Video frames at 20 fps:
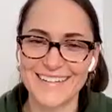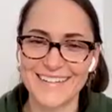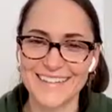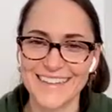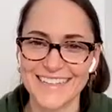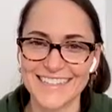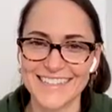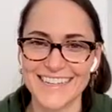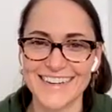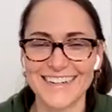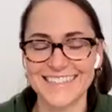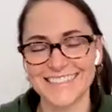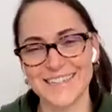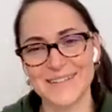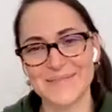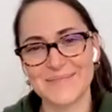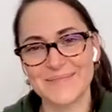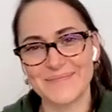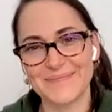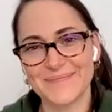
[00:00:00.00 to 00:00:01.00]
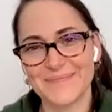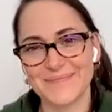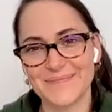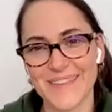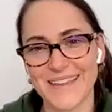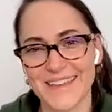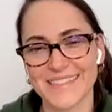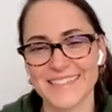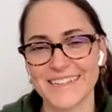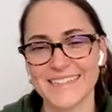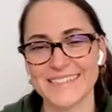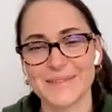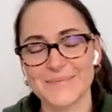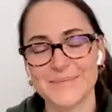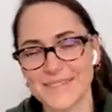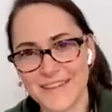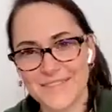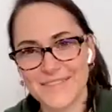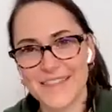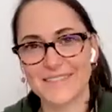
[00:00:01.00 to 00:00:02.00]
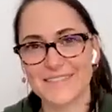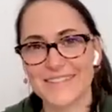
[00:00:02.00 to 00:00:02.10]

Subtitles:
That's awesome. That's awesome to